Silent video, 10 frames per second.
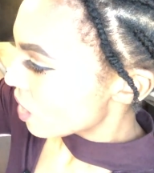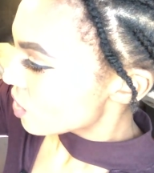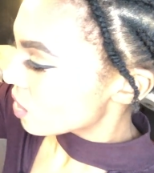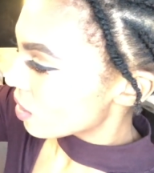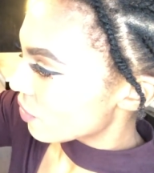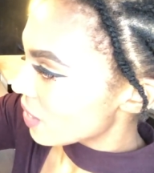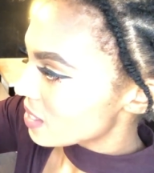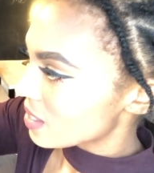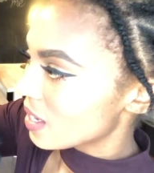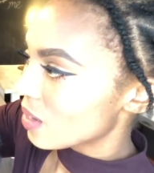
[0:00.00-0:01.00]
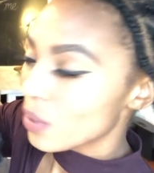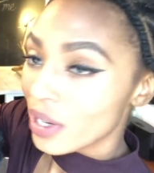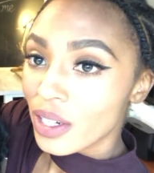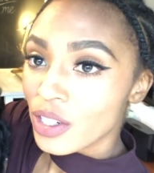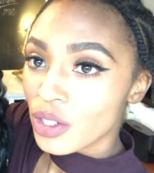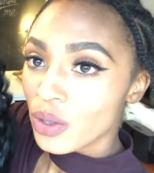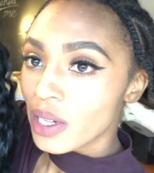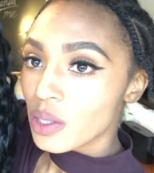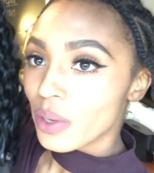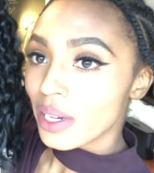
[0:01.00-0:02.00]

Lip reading: So the first thing we're going to do is we're